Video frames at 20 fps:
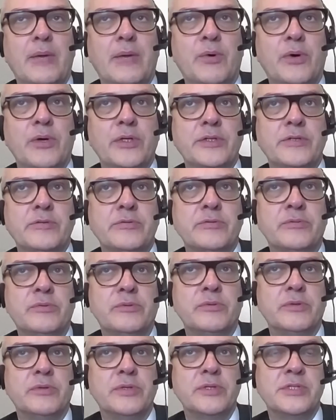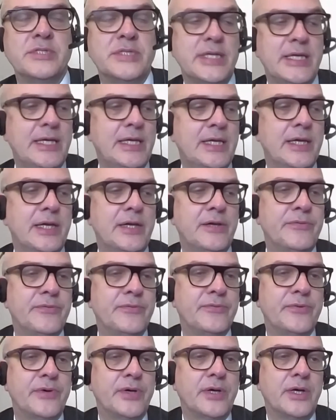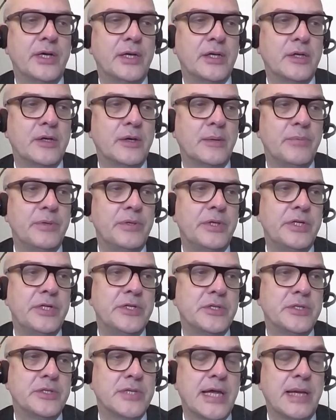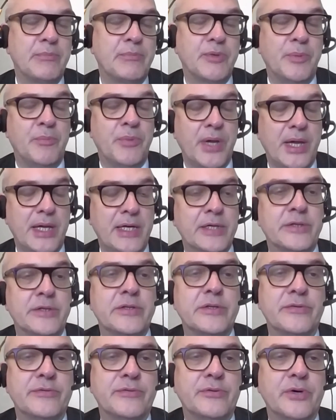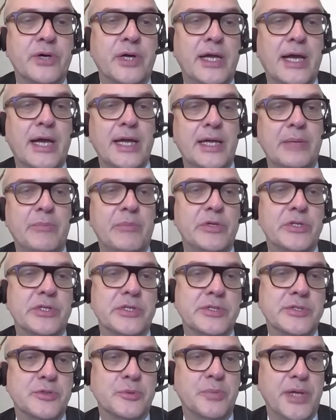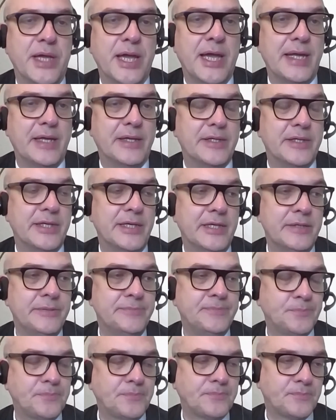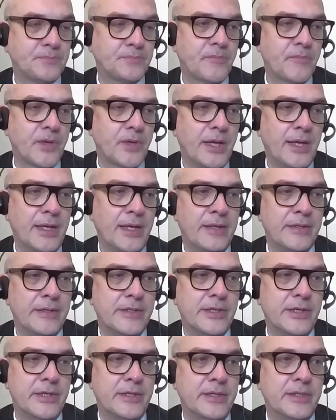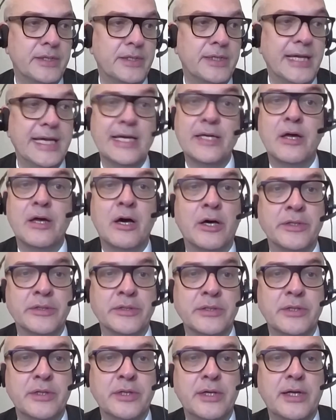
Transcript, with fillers: I wanted to see if uh, competitions are prepared for AI images to be handed in, and uh, they are not.